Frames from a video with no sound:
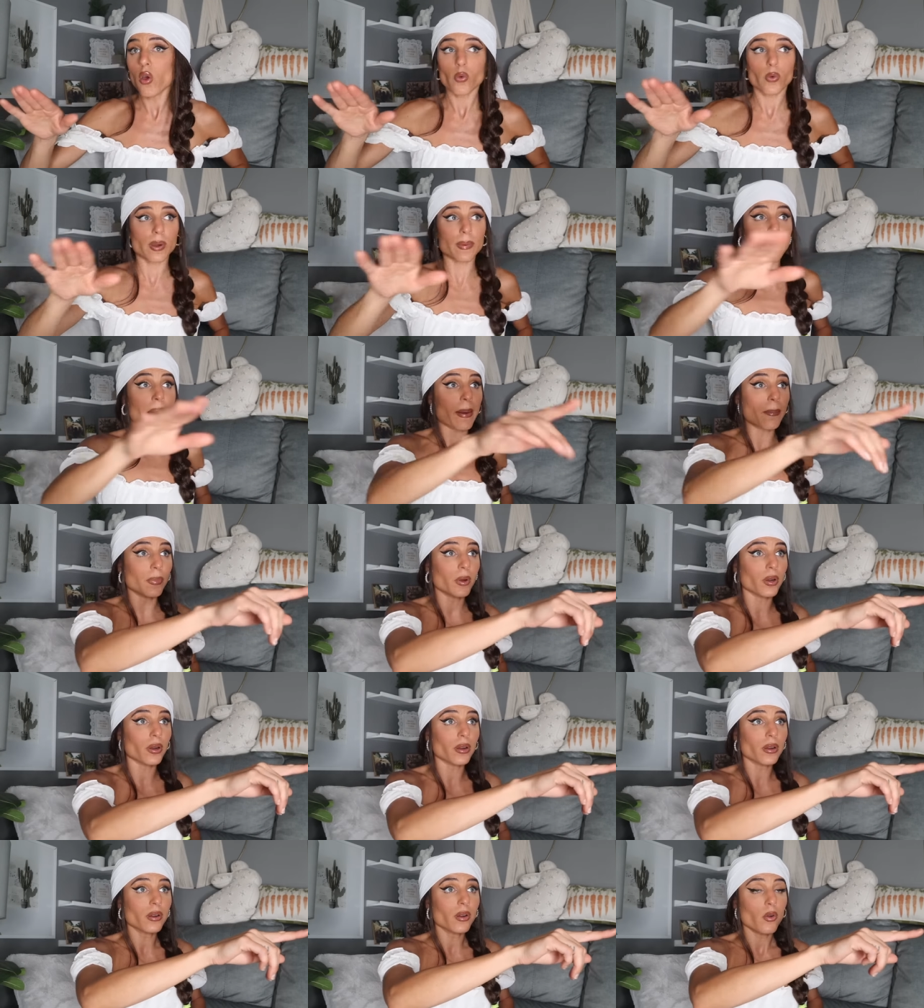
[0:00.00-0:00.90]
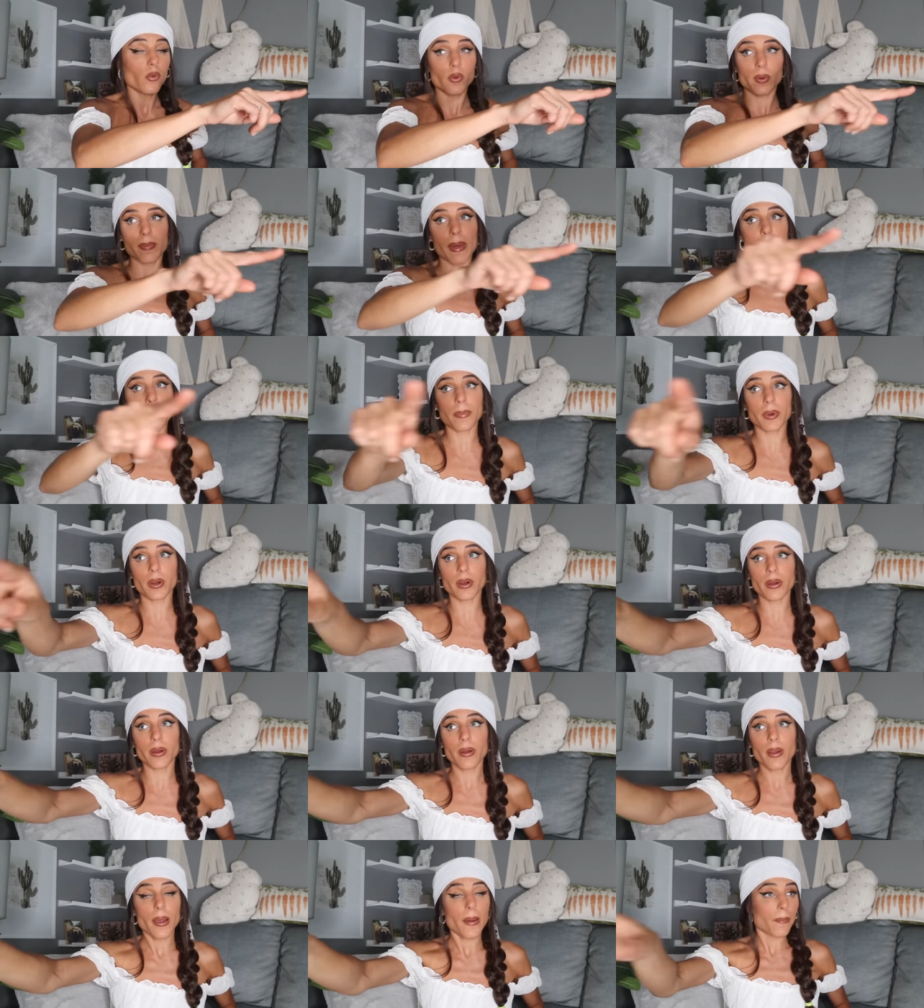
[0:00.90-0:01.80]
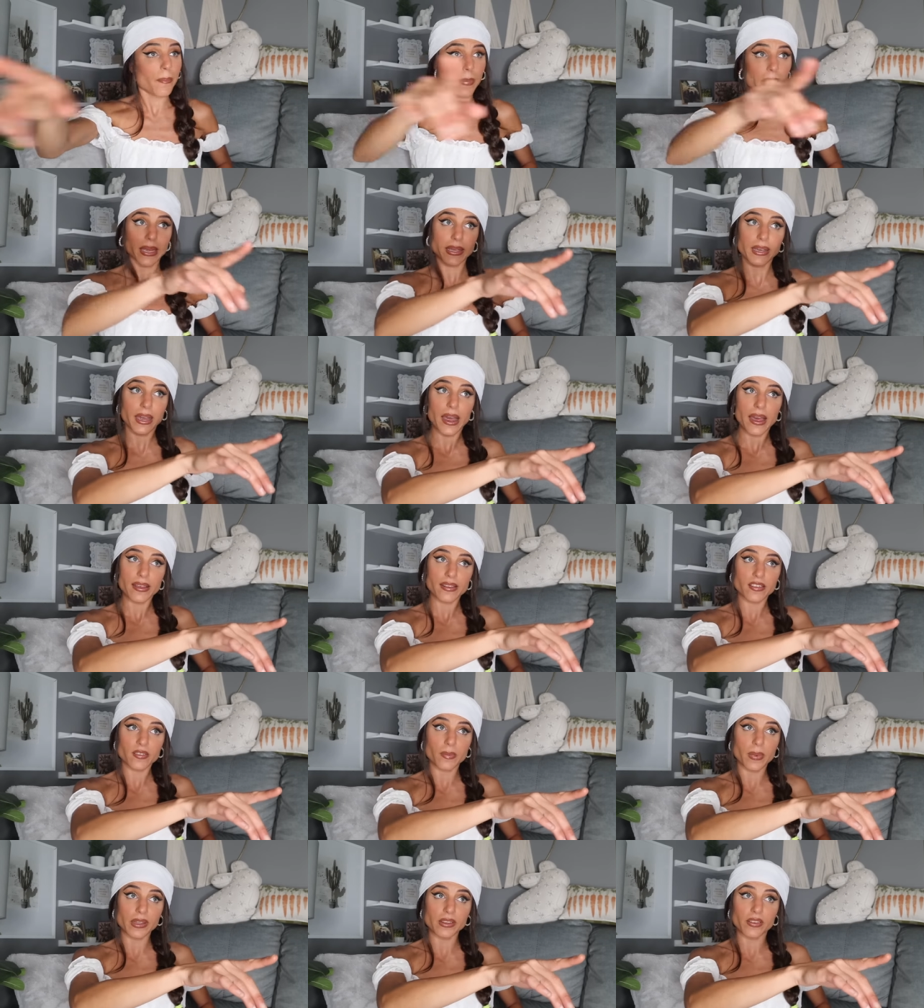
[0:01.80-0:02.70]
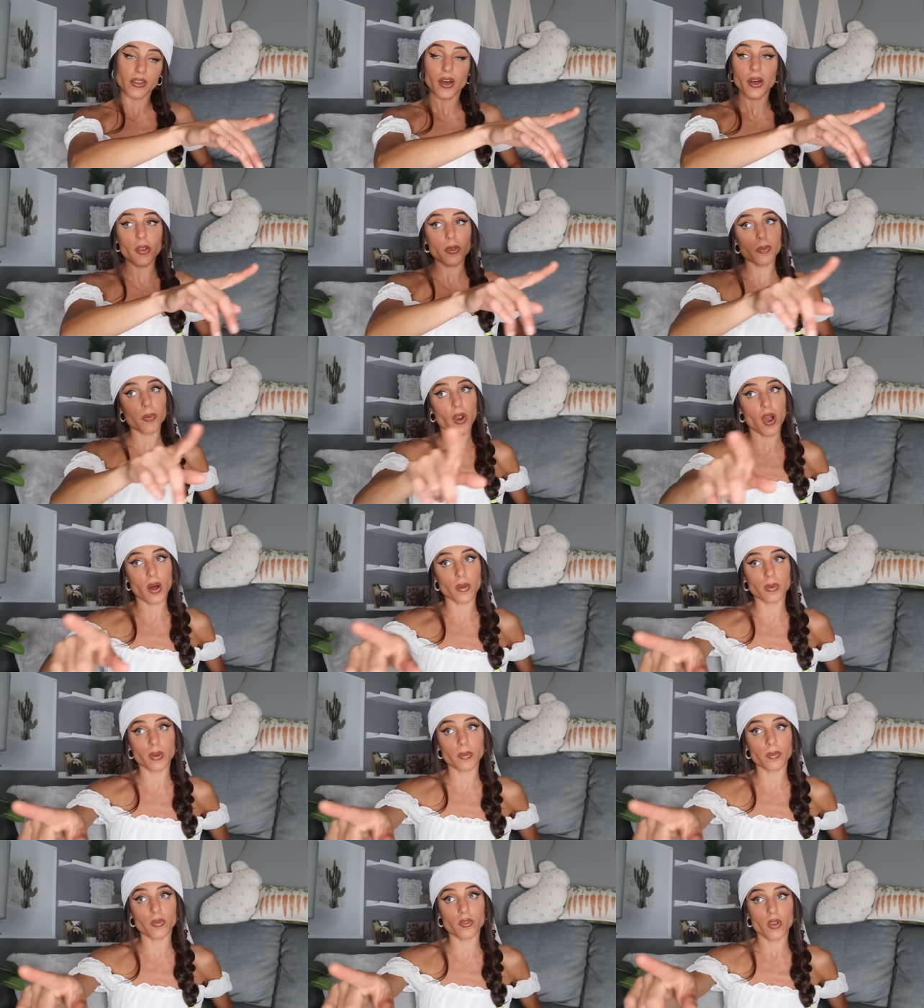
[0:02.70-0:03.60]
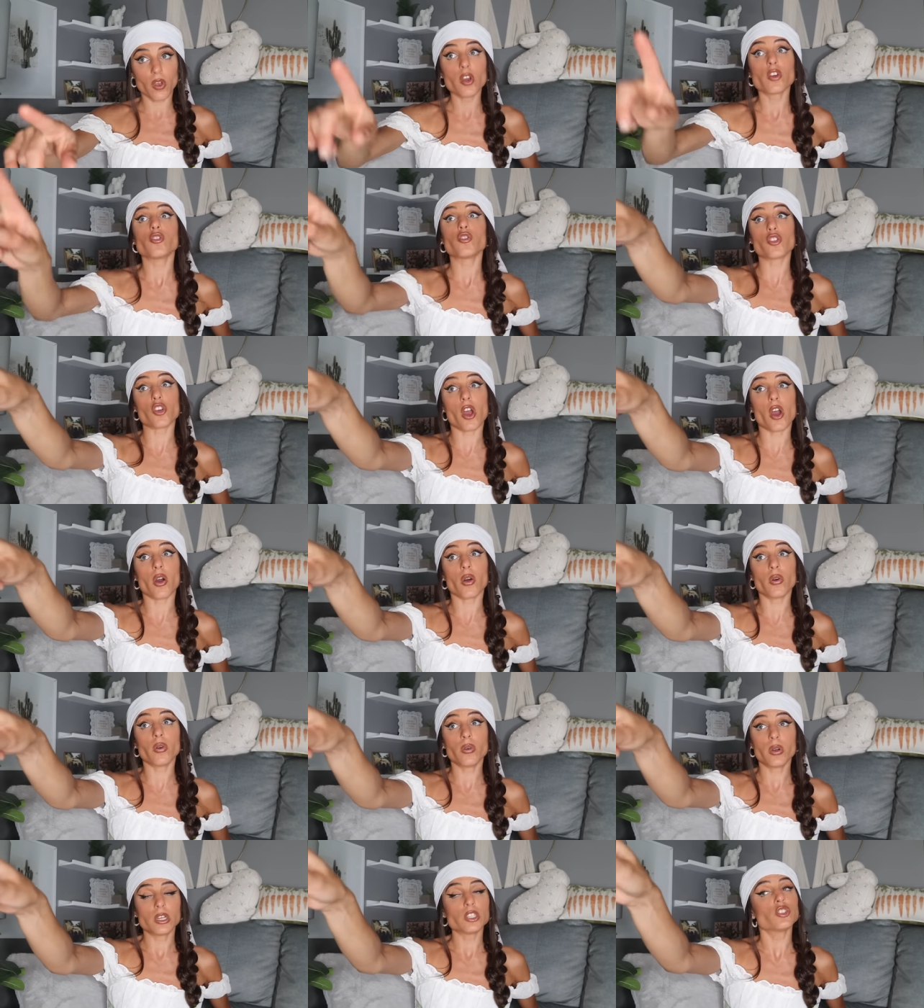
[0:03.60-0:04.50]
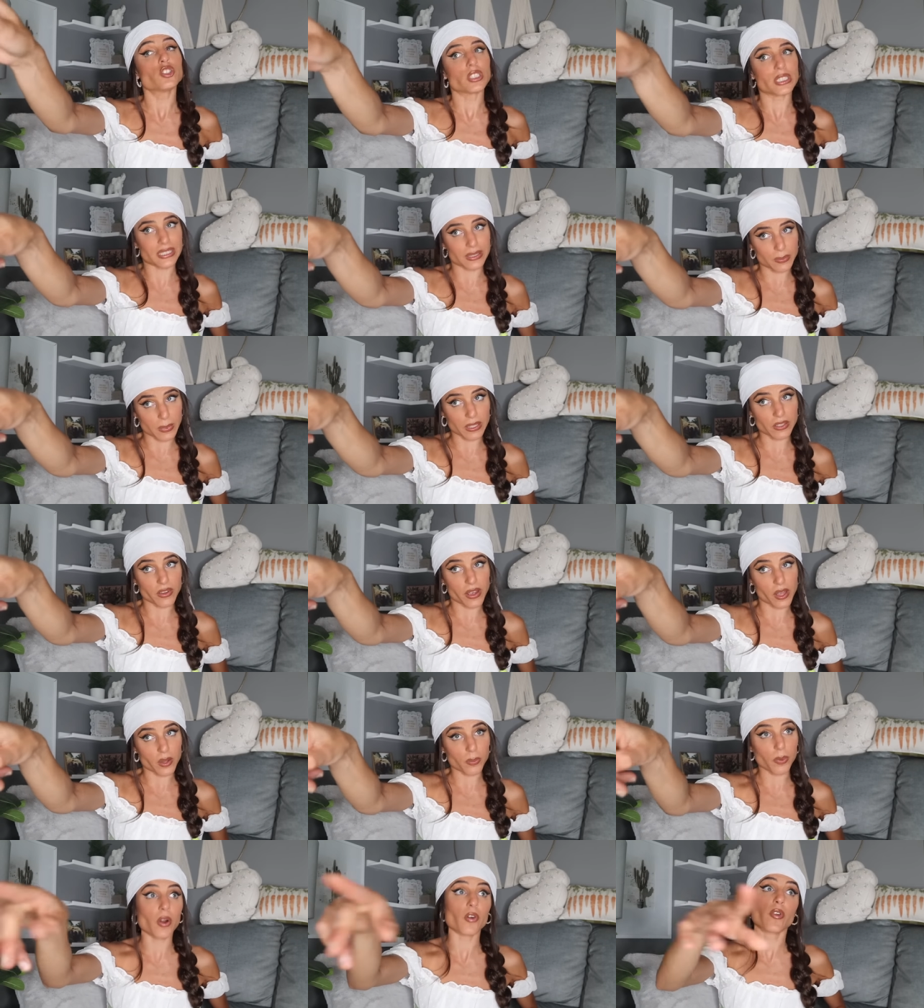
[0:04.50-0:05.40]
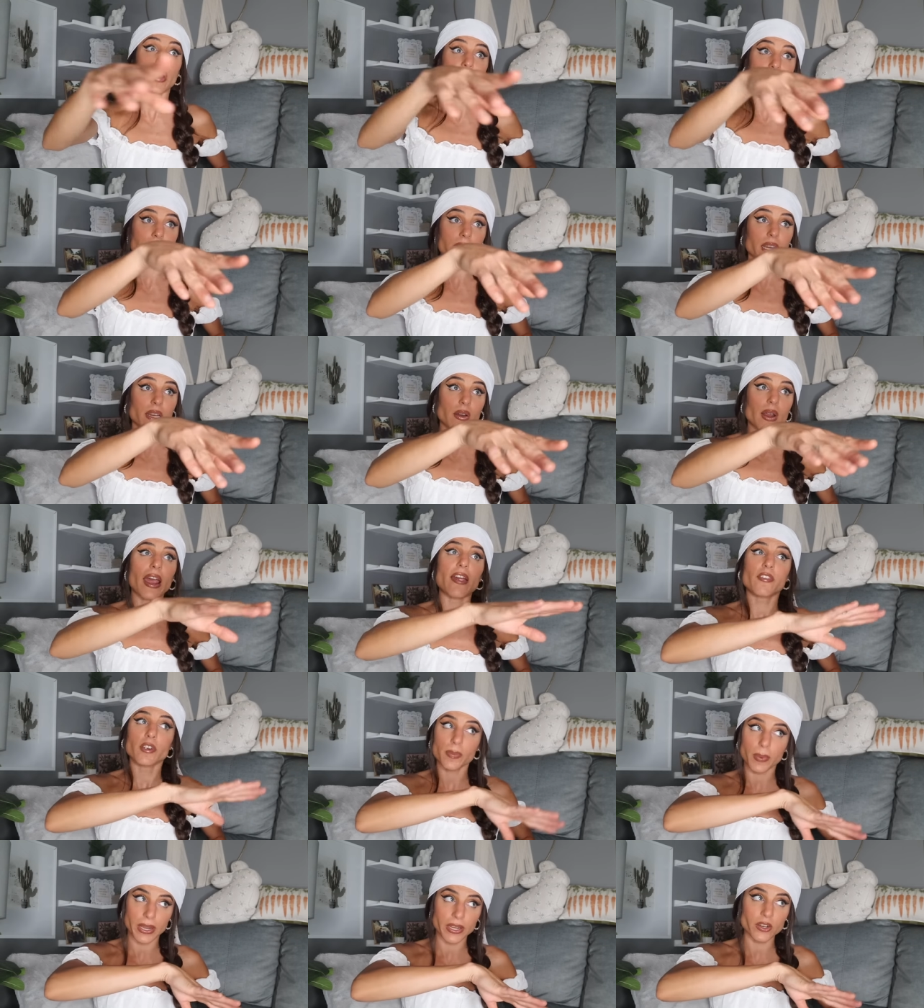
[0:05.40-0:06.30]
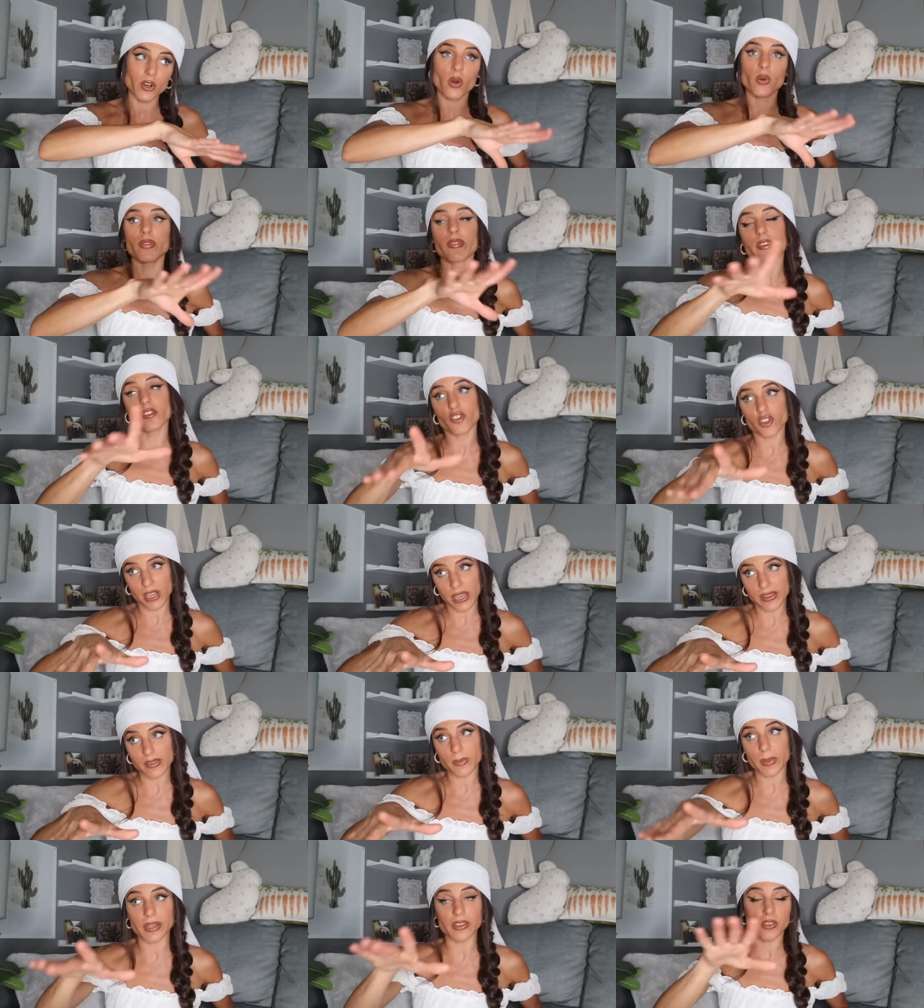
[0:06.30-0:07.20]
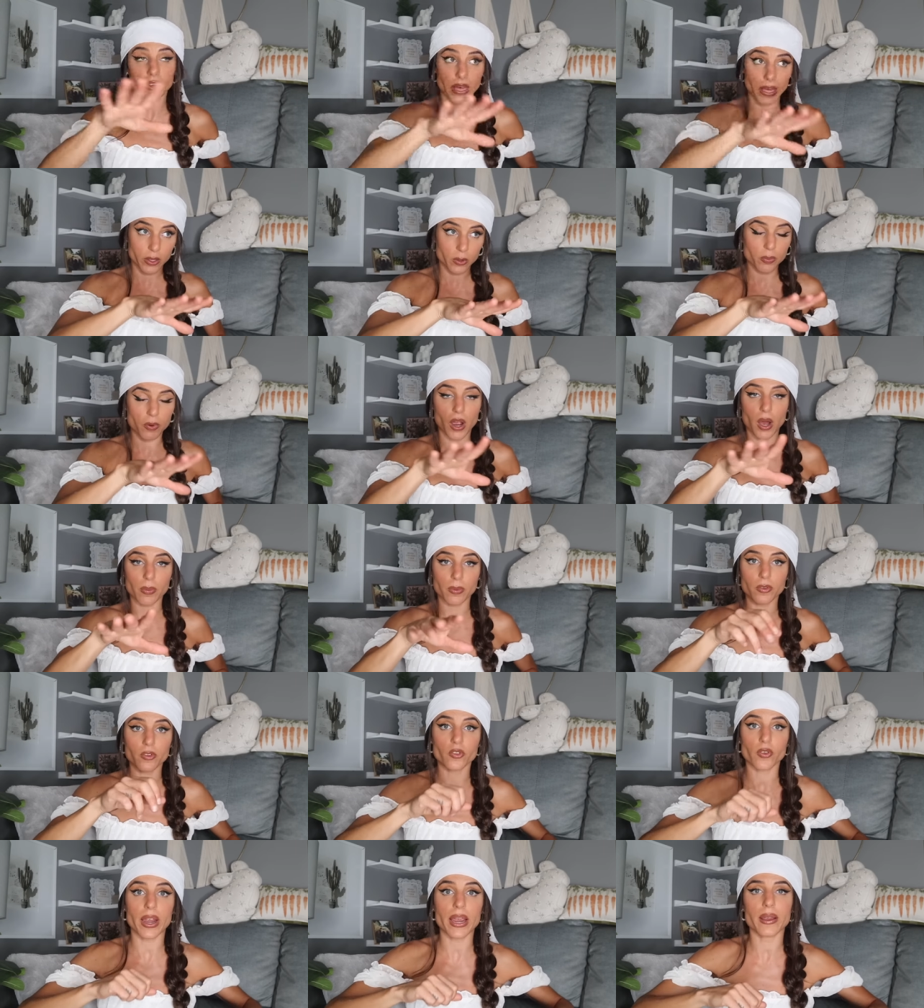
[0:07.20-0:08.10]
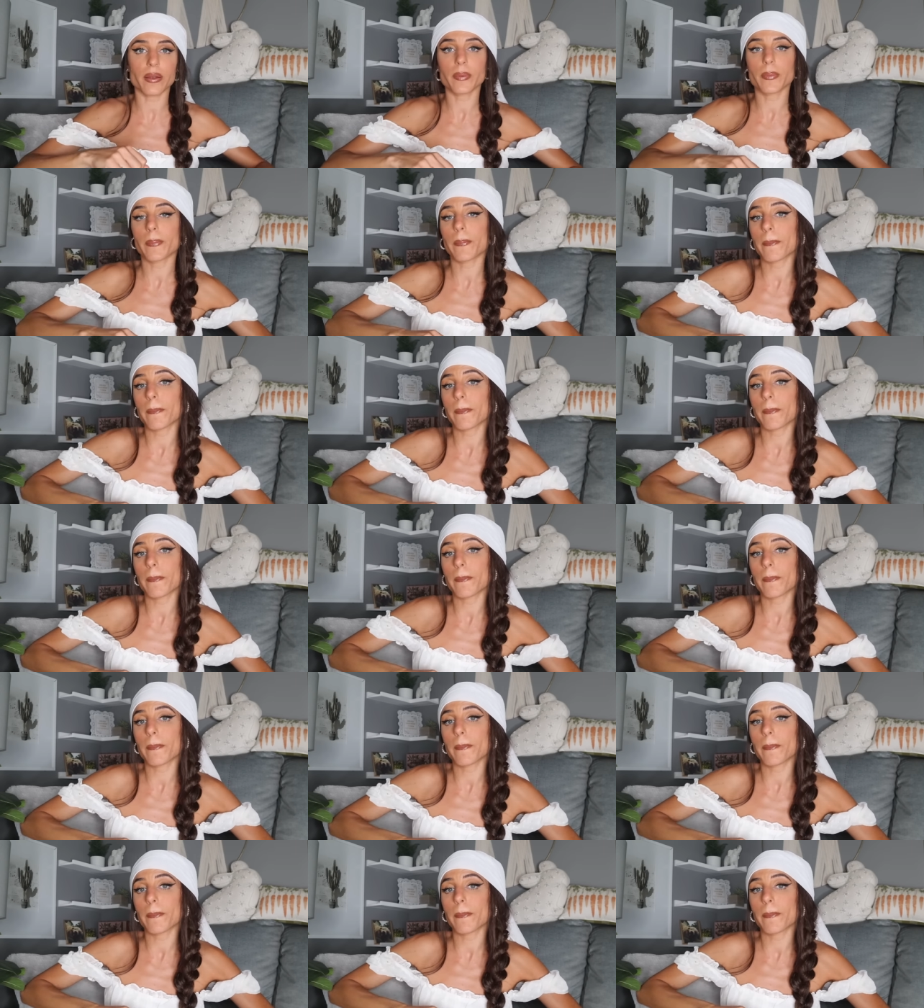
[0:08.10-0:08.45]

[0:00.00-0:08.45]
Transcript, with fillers: Remember? Remember? Mica has mental health problems. Joe, she has mental health problems, right? Everybody knows that she has mental health problems, right?